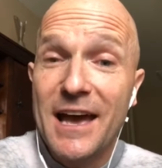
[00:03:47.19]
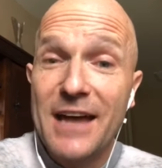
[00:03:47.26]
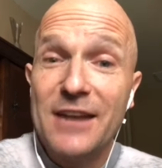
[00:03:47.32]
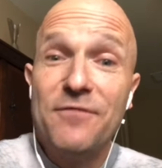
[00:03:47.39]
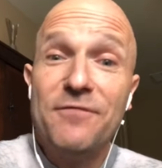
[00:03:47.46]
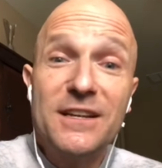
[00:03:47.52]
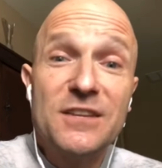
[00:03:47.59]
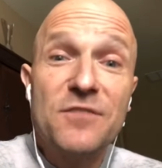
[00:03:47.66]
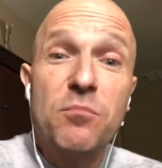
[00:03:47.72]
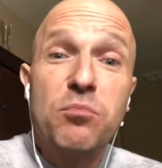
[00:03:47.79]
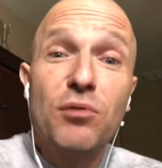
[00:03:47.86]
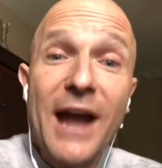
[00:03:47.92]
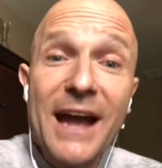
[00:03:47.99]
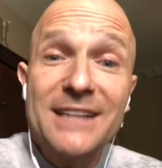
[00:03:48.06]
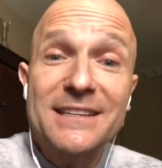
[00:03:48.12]
An effective
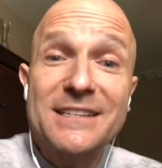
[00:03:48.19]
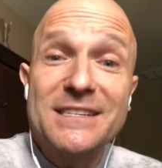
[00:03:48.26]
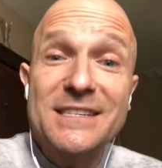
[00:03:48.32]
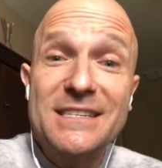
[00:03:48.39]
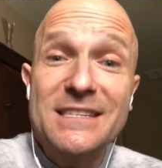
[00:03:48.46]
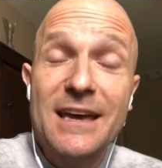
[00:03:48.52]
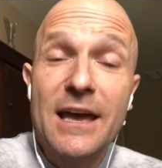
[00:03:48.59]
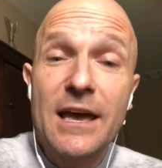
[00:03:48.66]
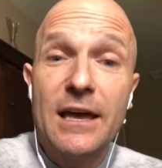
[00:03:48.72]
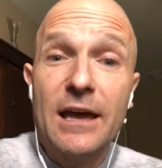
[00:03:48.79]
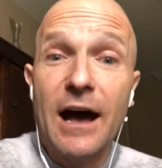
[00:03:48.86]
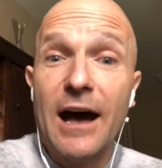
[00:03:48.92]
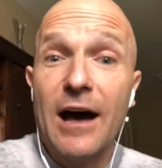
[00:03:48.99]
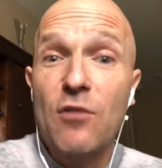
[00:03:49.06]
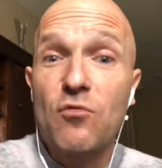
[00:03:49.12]
practice uh,